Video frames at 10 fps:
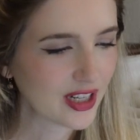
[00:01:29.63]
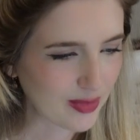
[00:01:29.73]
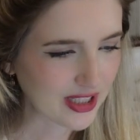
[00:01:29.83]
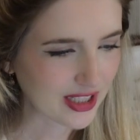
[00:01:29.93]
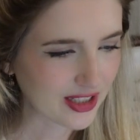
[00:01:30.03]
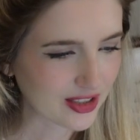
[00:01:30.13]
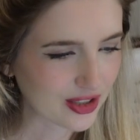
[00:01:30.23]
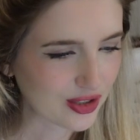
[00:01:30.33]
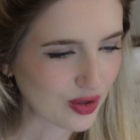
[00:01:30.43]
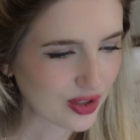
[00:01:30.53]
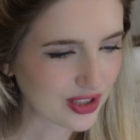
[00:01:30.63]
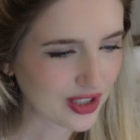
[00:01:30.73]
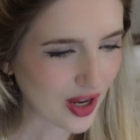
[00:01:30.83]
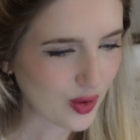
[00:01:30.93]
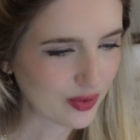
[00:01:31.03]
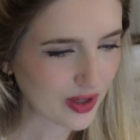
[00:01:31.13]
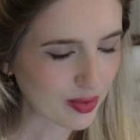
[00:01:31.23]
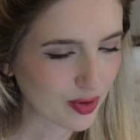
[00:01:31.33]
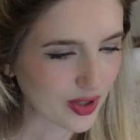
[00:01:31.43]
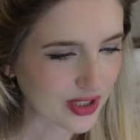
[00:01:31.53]
It makes it clear that Stoker did not hold very
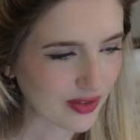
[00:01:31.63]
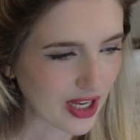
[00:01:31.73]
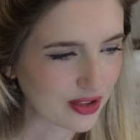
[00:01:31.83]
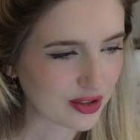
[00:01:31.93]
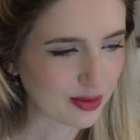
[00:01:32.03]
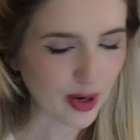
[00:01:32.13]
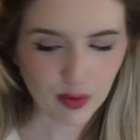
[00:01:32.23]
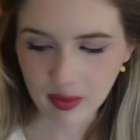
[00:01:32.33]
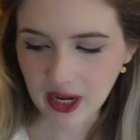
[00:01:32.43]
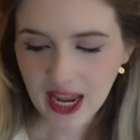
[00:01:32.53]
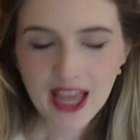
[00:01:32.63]
progressive attitudes about women.